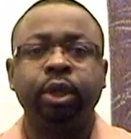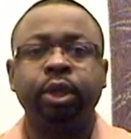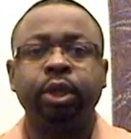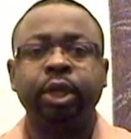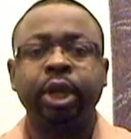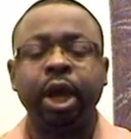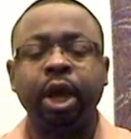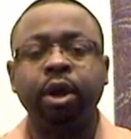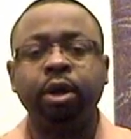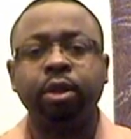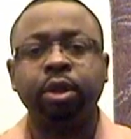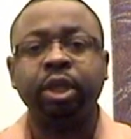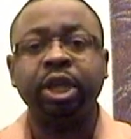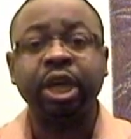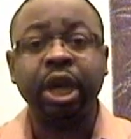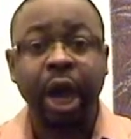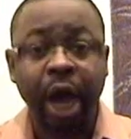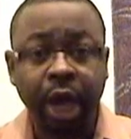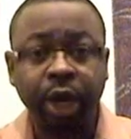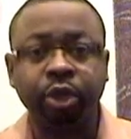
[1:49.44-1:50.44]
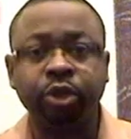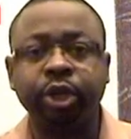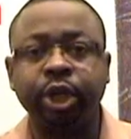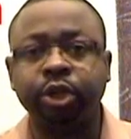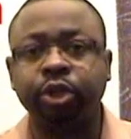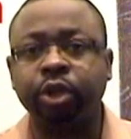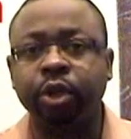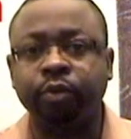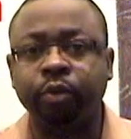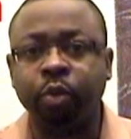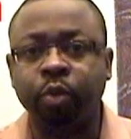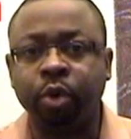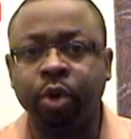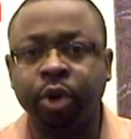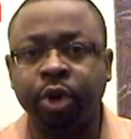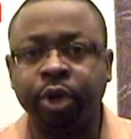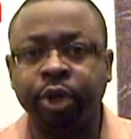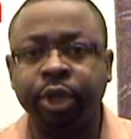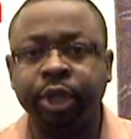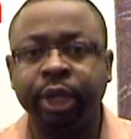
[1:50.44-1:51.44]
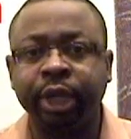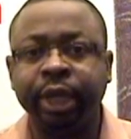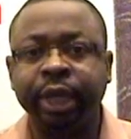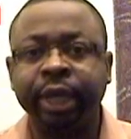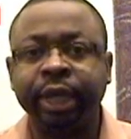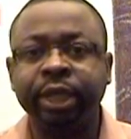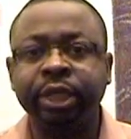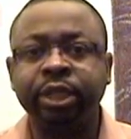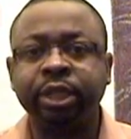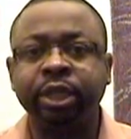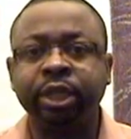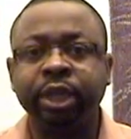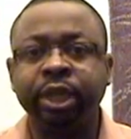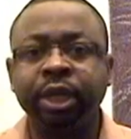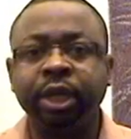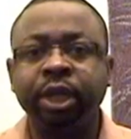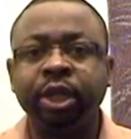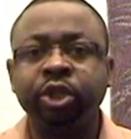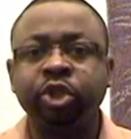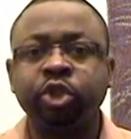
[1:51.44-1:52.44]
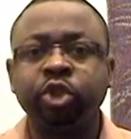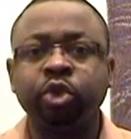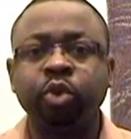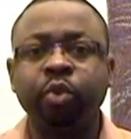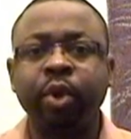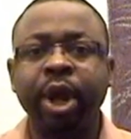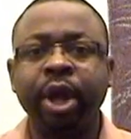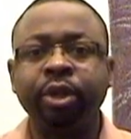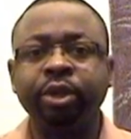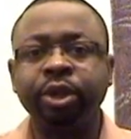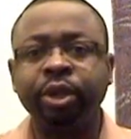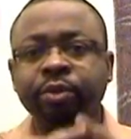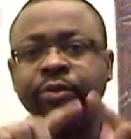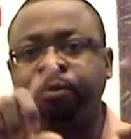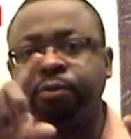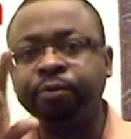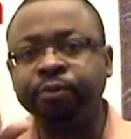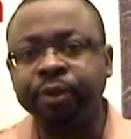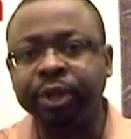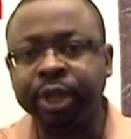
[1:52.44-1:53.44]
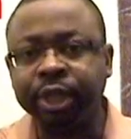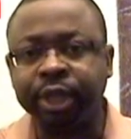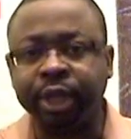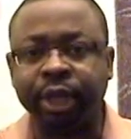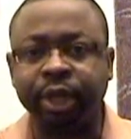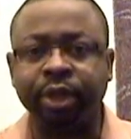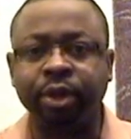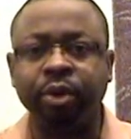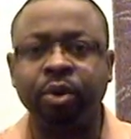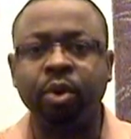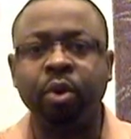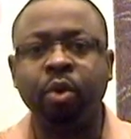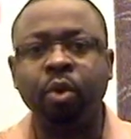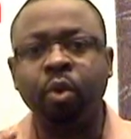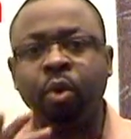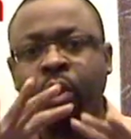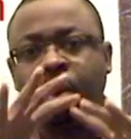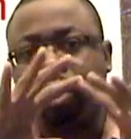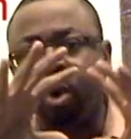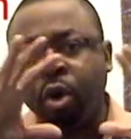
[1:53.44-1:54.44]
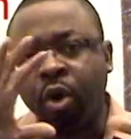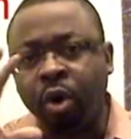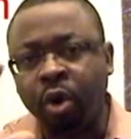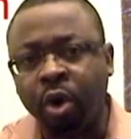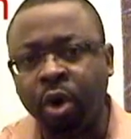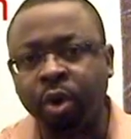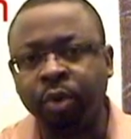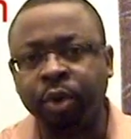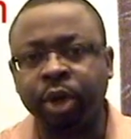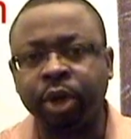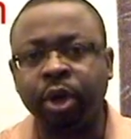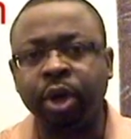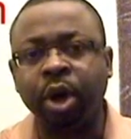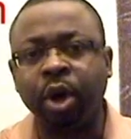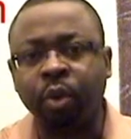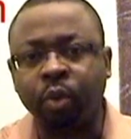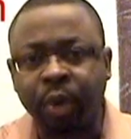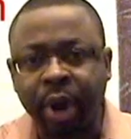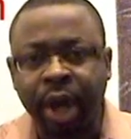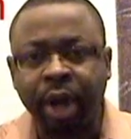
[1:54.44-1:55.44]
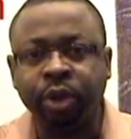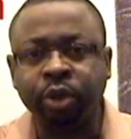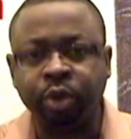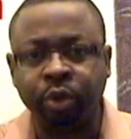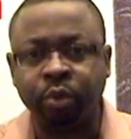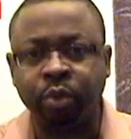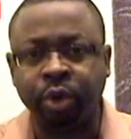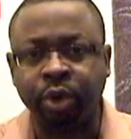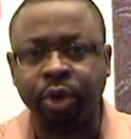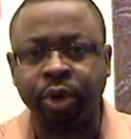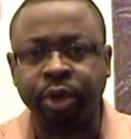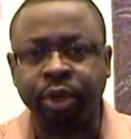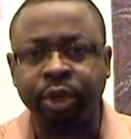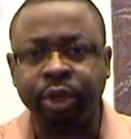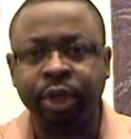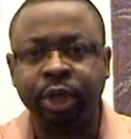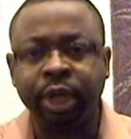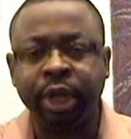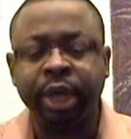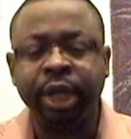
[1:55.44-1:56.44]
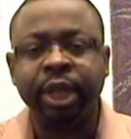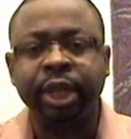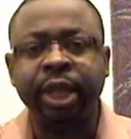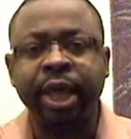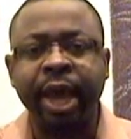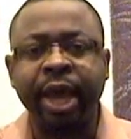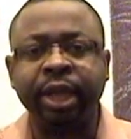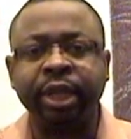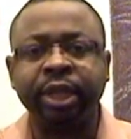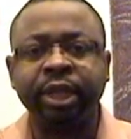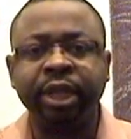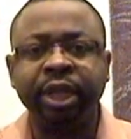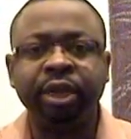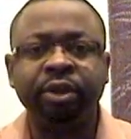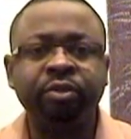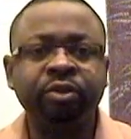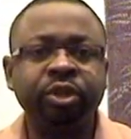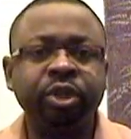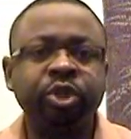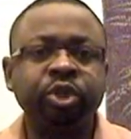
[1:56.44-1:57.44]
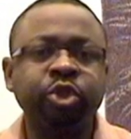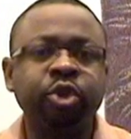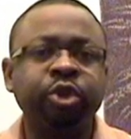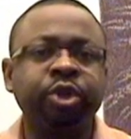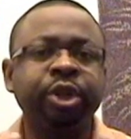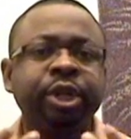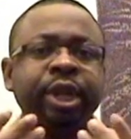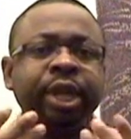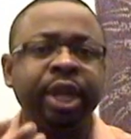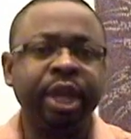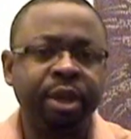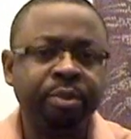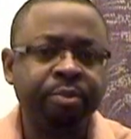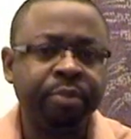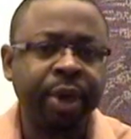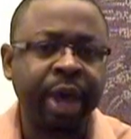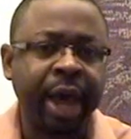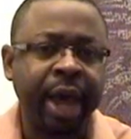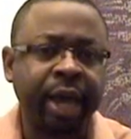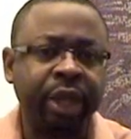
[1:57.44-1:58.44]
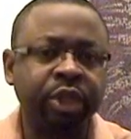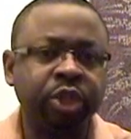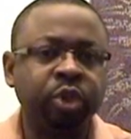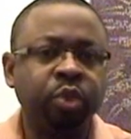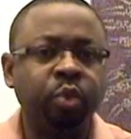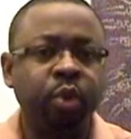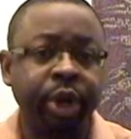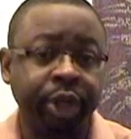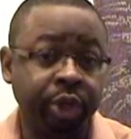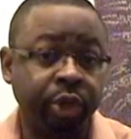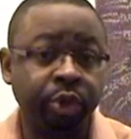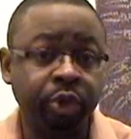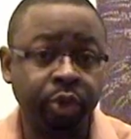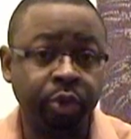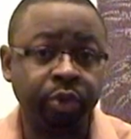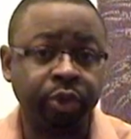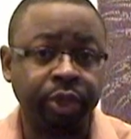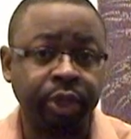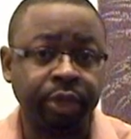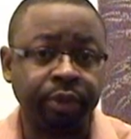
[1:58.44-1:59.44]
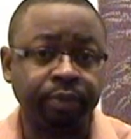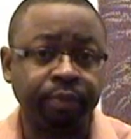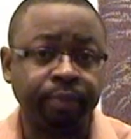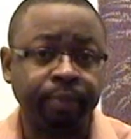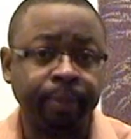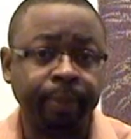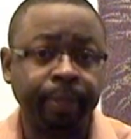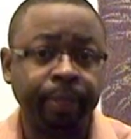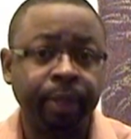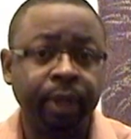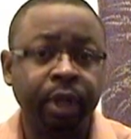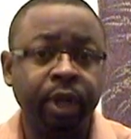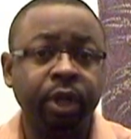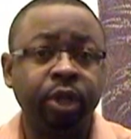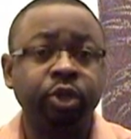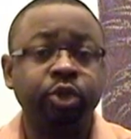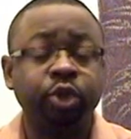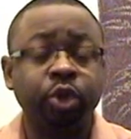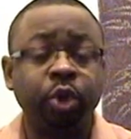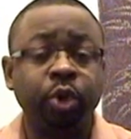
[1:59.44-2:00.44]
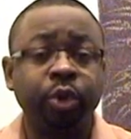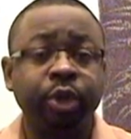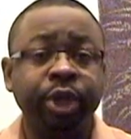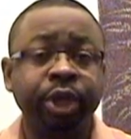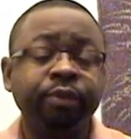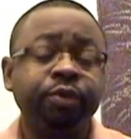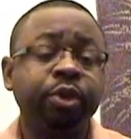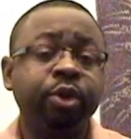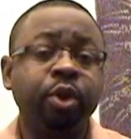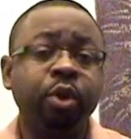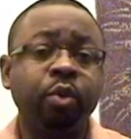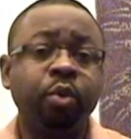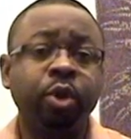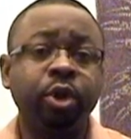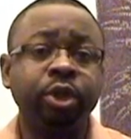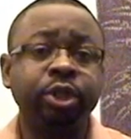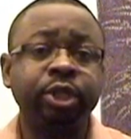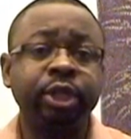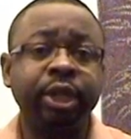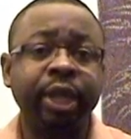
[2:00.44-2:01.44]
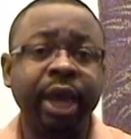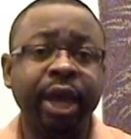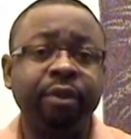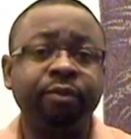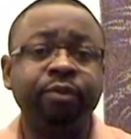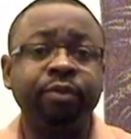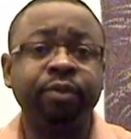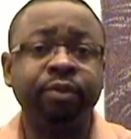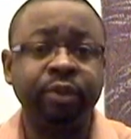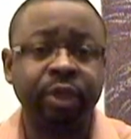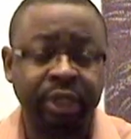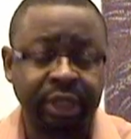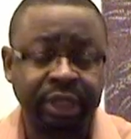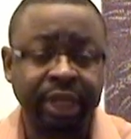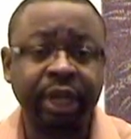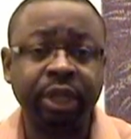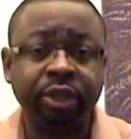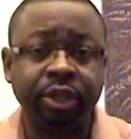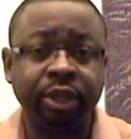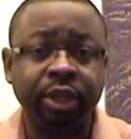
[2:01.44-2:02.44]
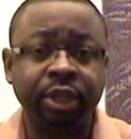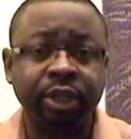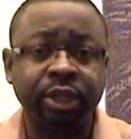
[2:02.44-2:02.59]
Now, the connotation of a word is the surrounding feeling or aura around a word that gives a certain impact when you use it. So even though words can have essentially the